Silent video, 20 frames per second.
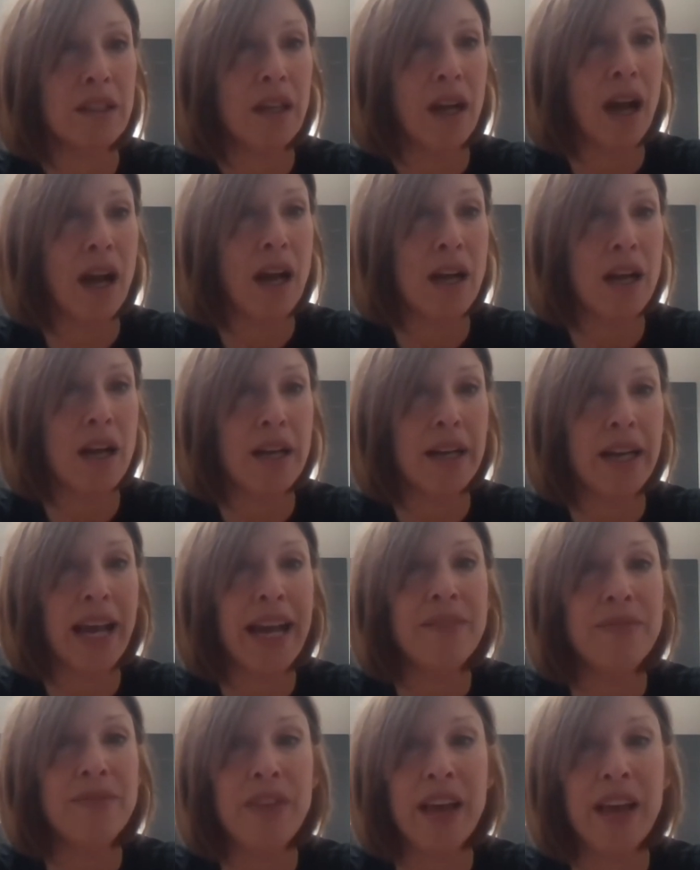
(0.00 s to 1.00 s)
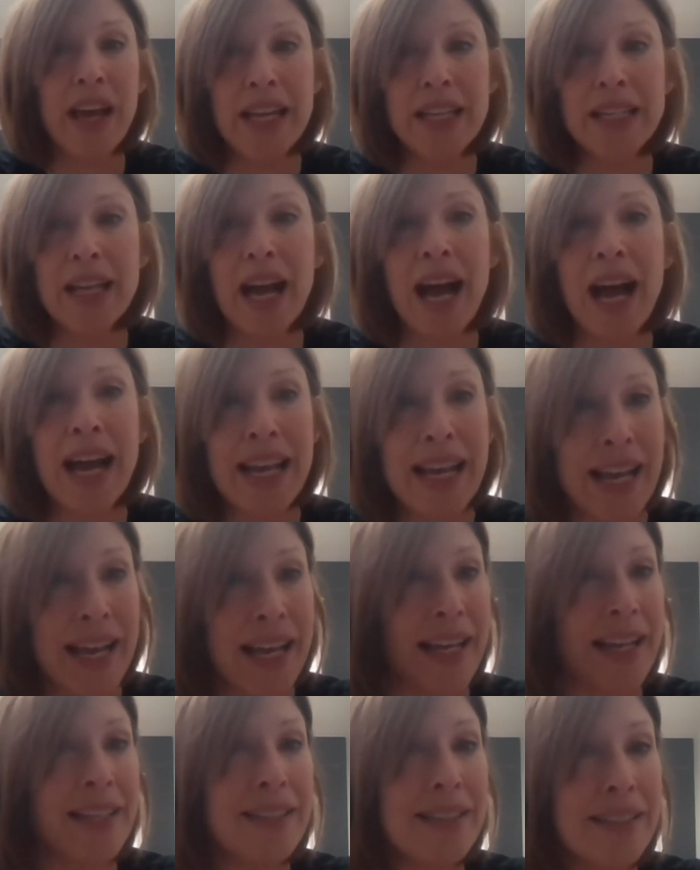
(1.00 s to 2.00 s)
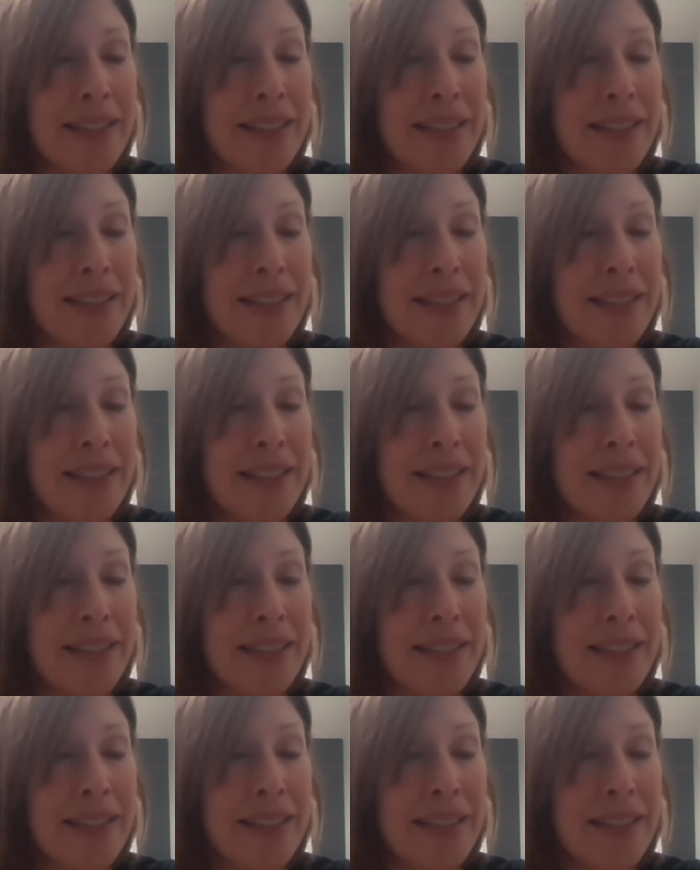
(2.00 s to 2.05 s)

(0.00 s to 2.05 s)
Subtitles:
and that I had